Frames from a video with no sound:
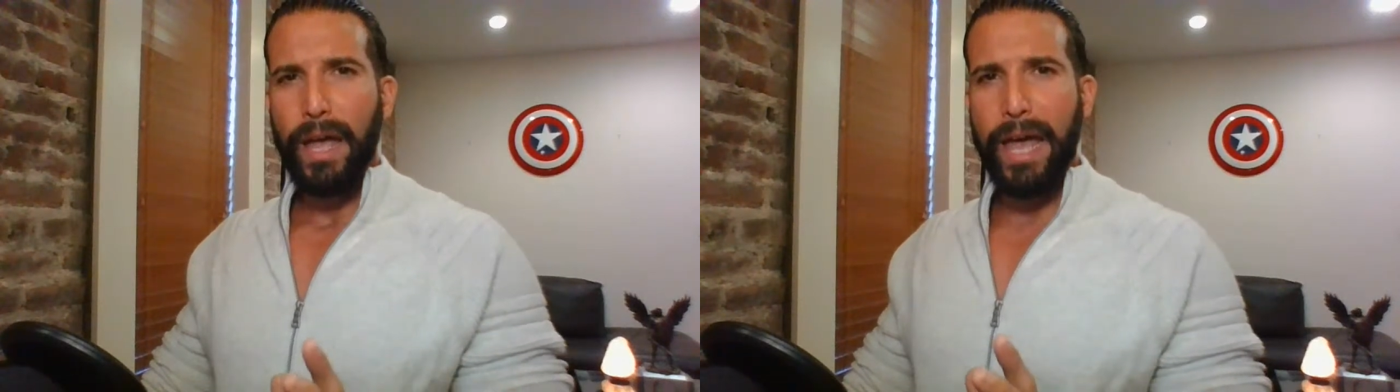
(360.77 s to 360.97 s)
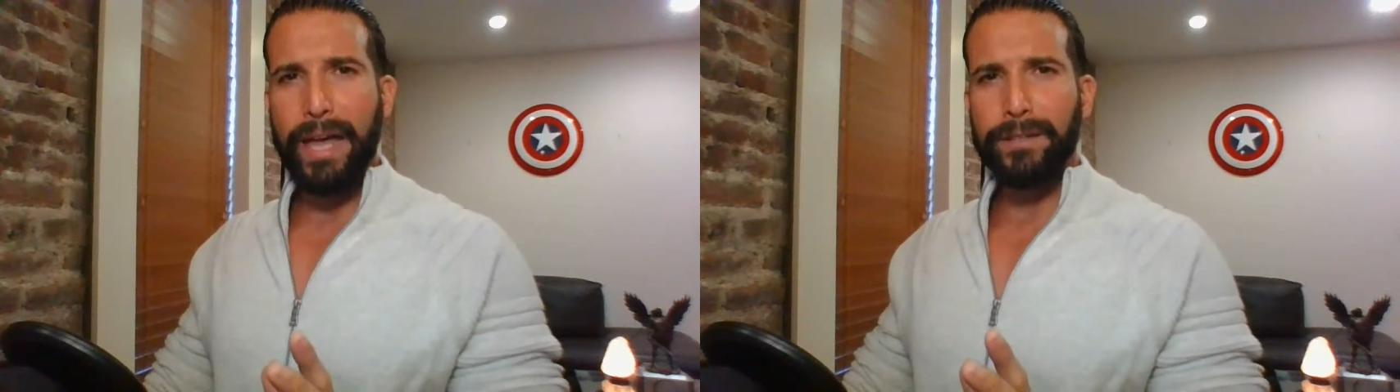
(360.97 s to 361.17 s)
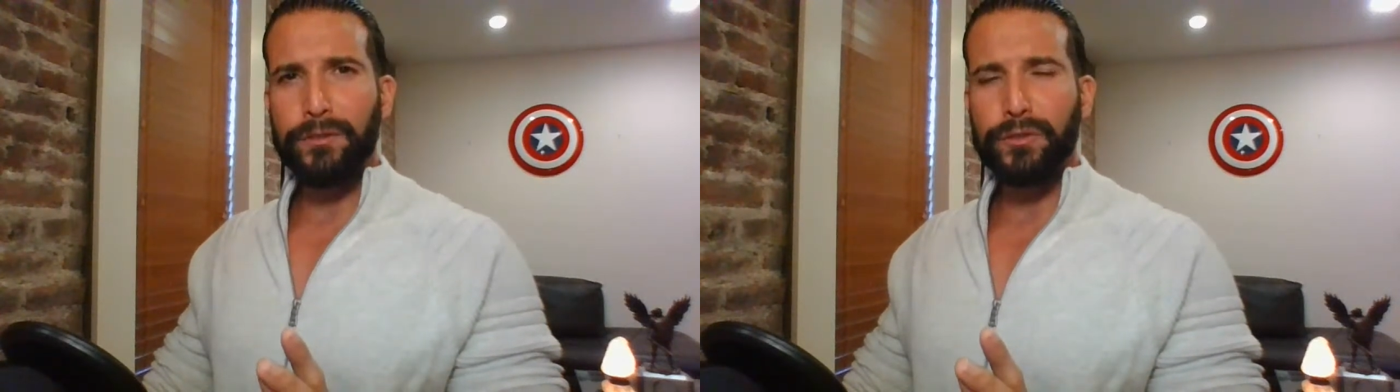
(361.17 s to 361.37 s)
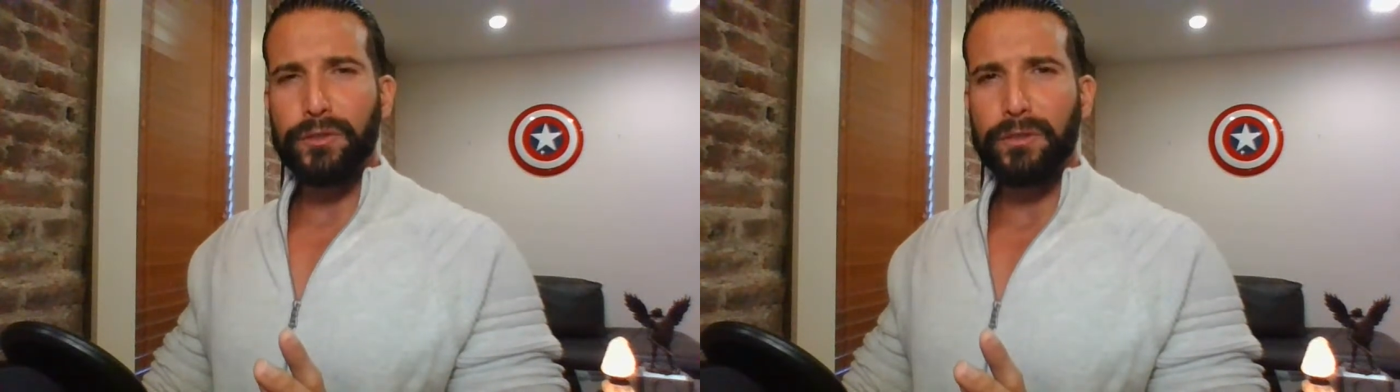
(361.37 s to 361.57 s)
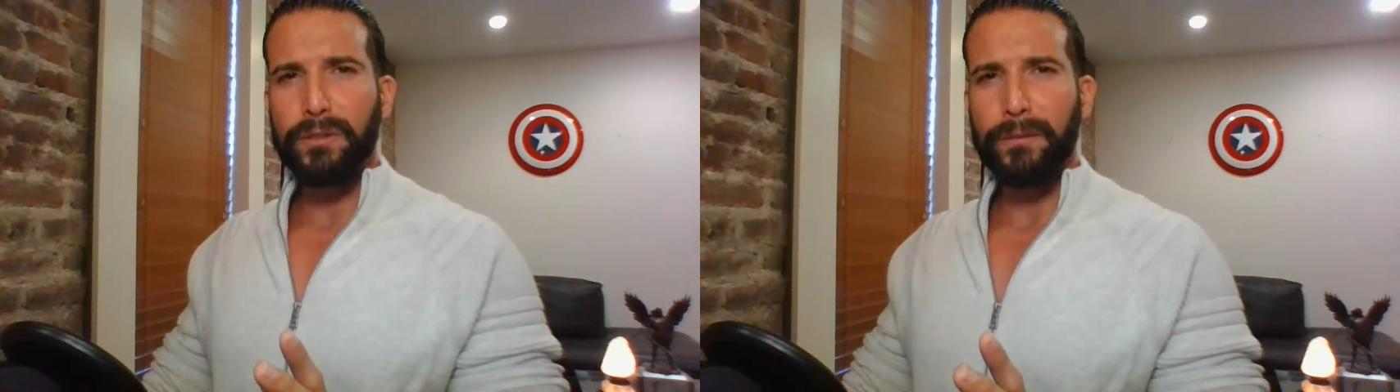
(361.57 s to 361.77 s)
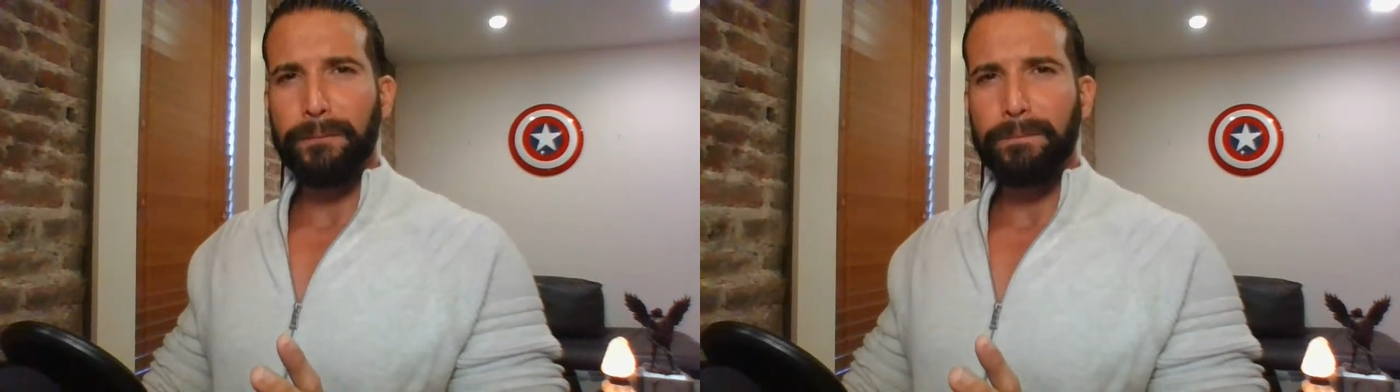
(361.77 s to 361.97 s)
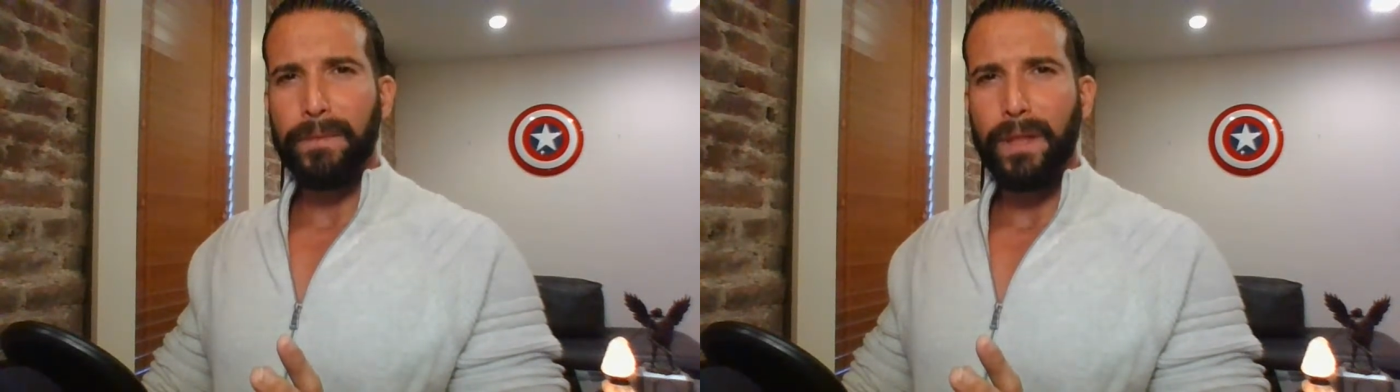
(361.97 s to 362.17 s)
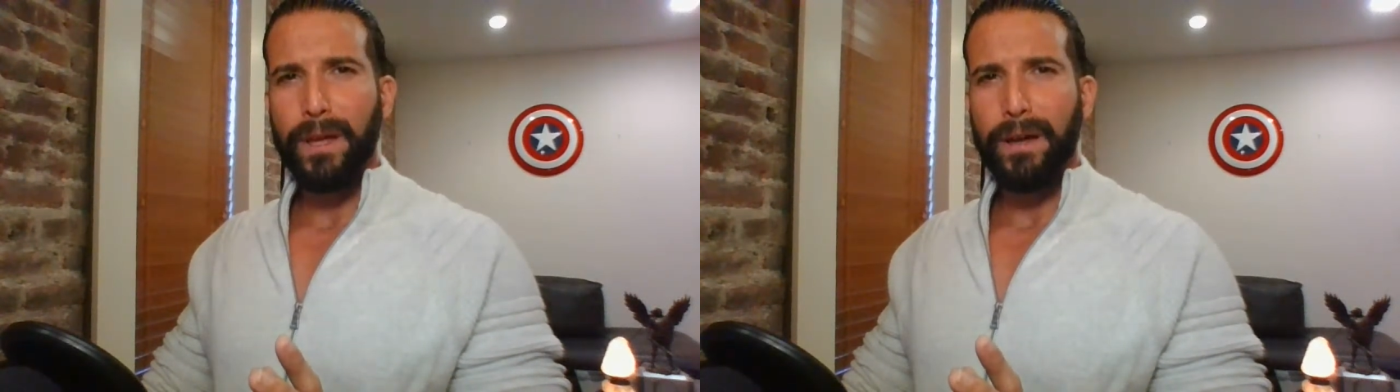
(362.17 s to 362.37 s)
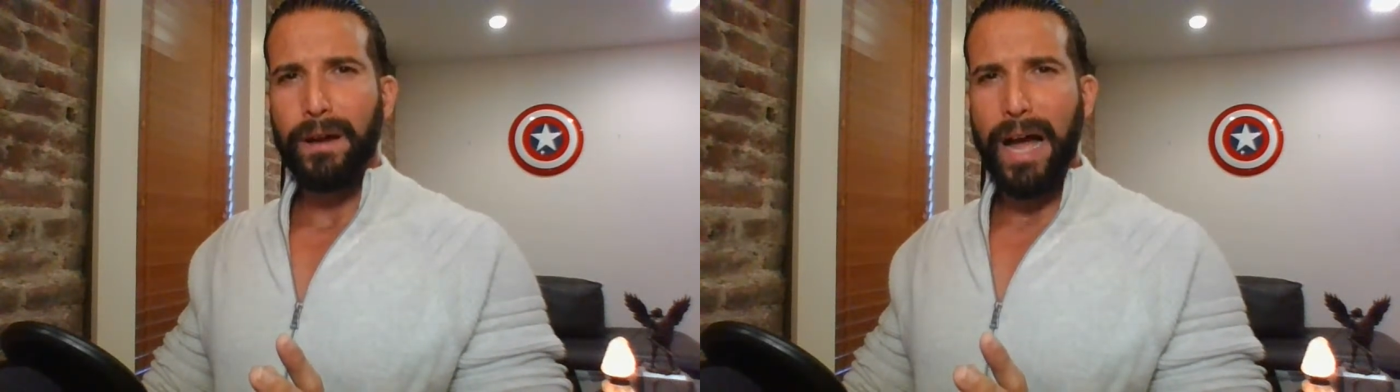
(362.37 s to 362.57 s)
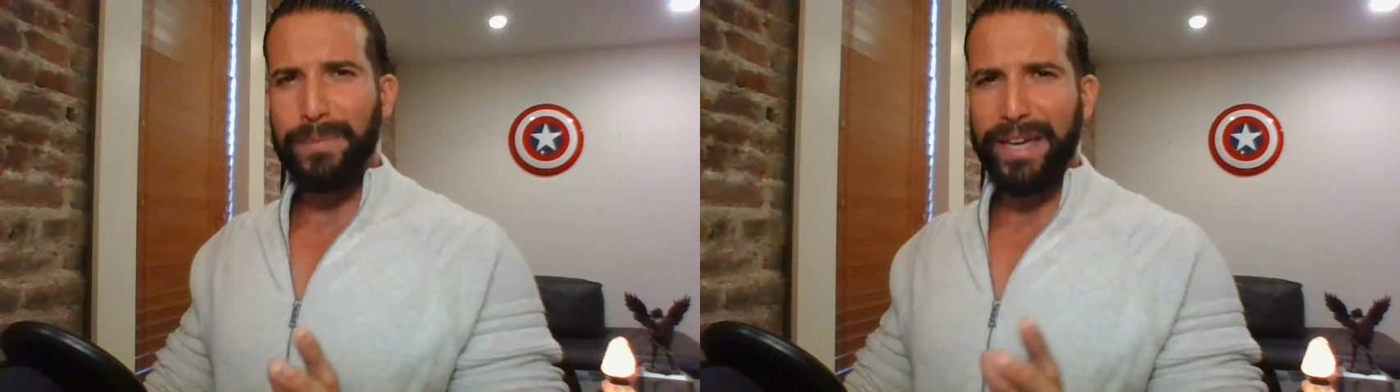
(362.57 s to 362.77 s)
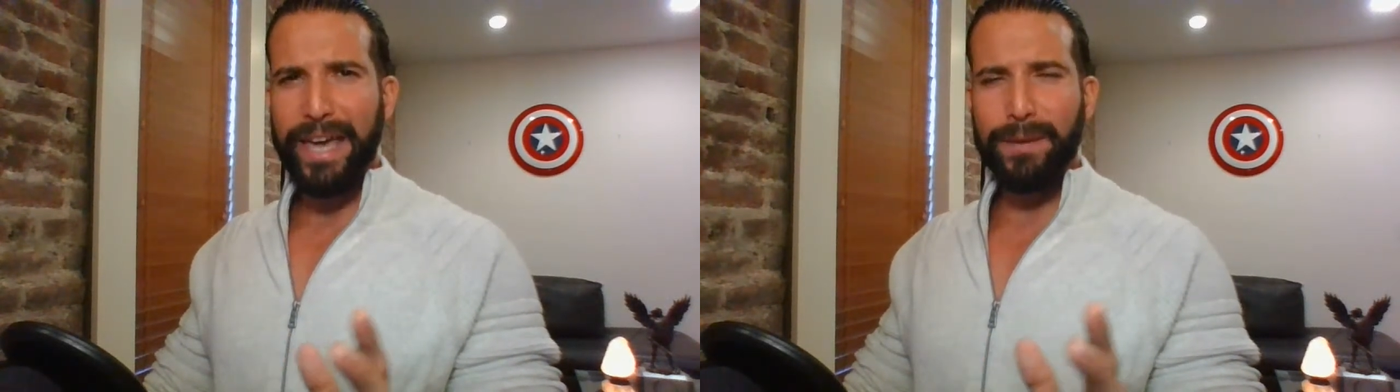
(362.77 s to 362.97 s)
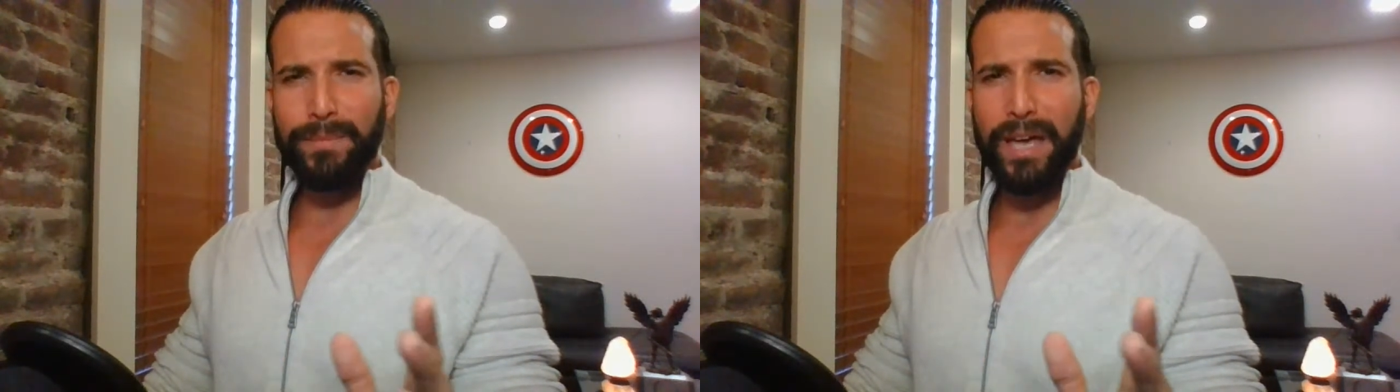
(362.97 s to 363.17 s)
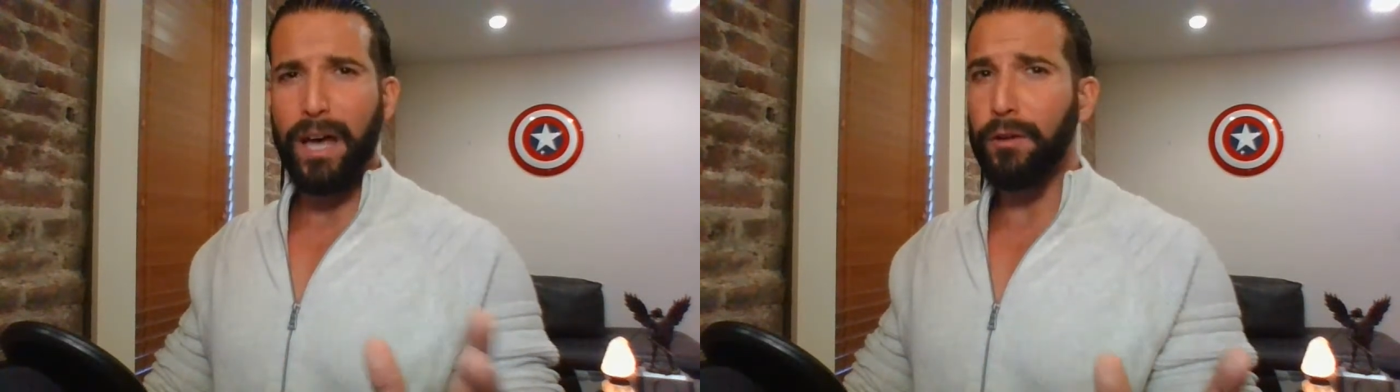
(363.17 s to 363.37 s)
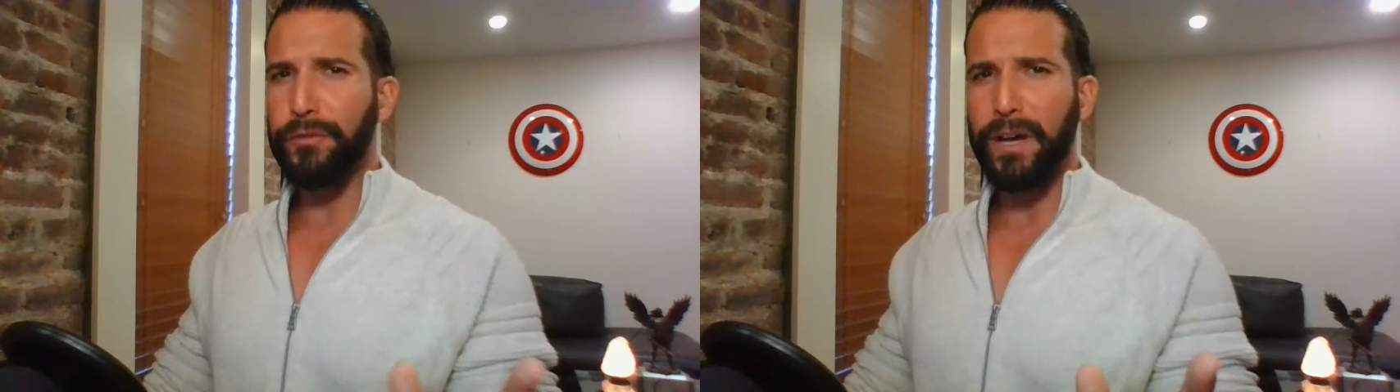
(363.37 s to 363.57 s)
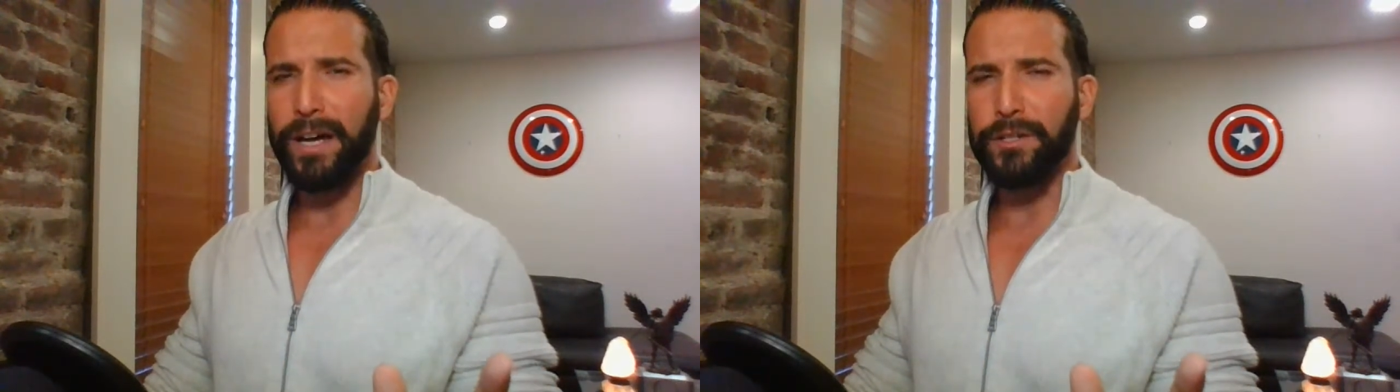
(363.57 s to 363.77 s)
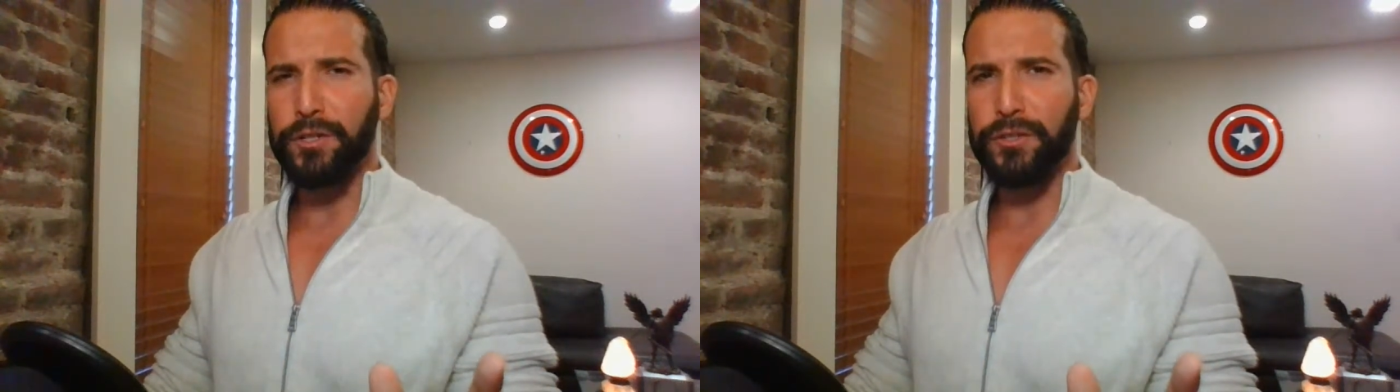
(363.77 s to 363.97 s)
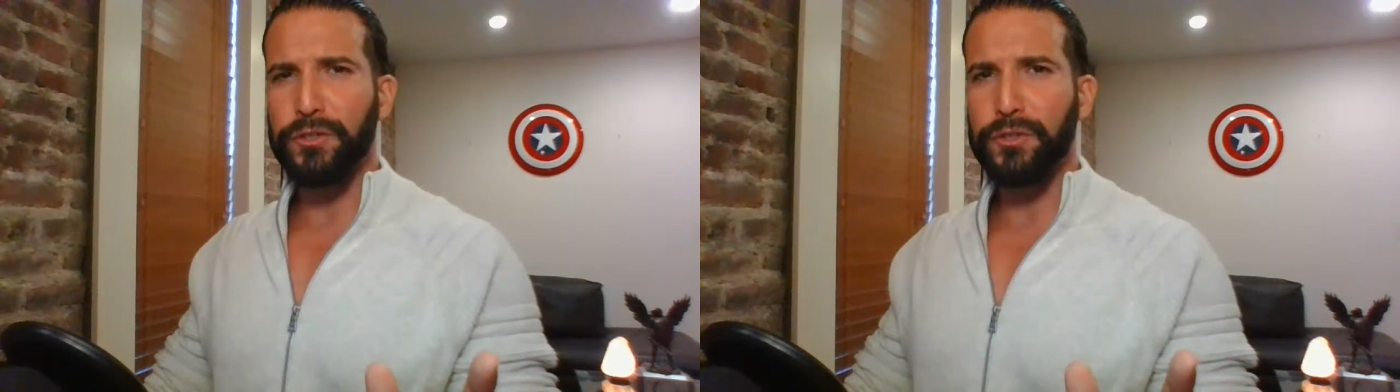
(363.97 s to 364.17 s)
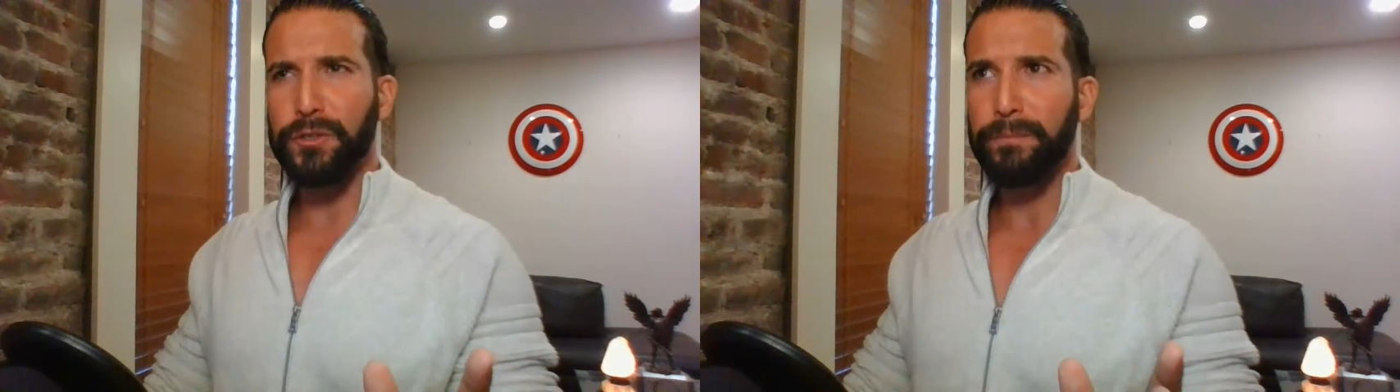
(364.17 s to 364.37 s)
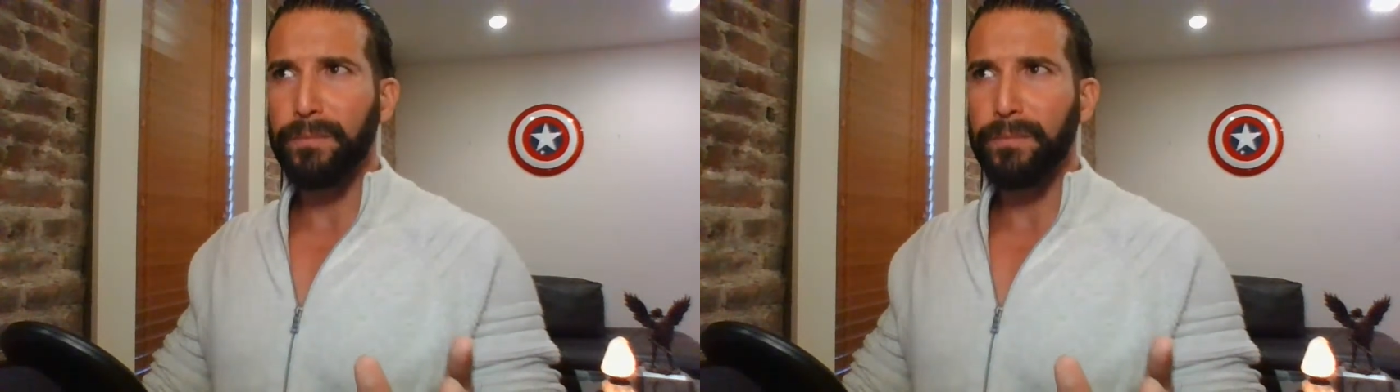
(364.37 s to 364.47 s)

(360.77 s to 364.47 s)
And I became health conscious